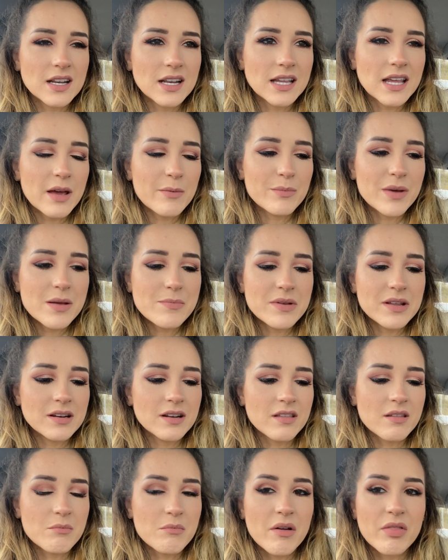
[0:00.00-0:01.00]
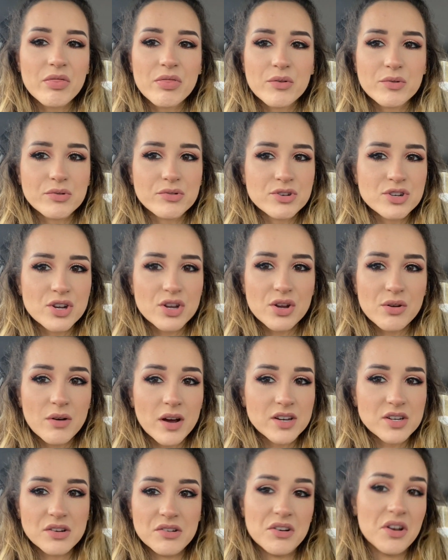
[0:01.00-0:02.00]
again, maybe another month or two, I
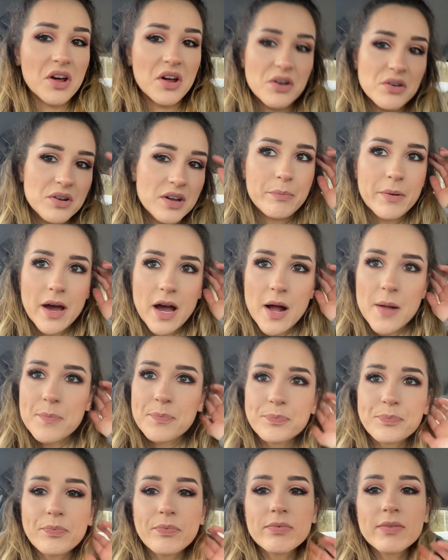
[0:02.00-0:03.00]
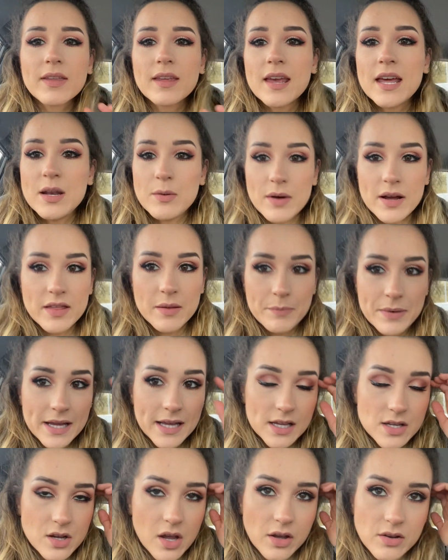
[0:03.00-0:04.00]
don't know. But anyway, the
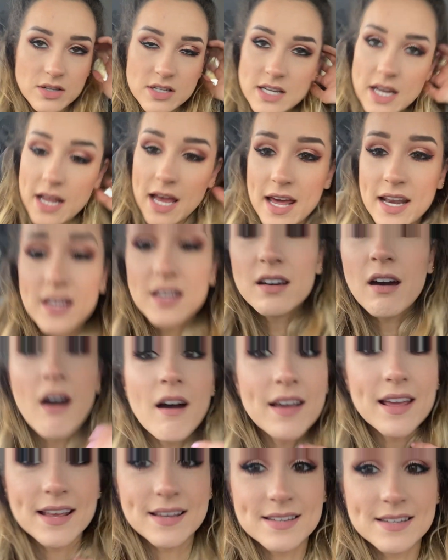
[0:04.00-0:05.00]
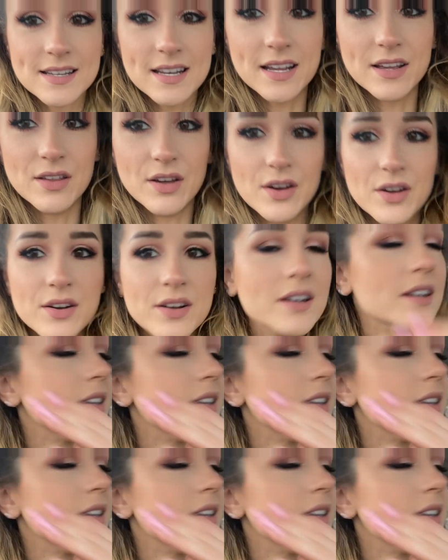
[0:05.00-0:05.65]
pink is going on today. I had it cut yesterday though.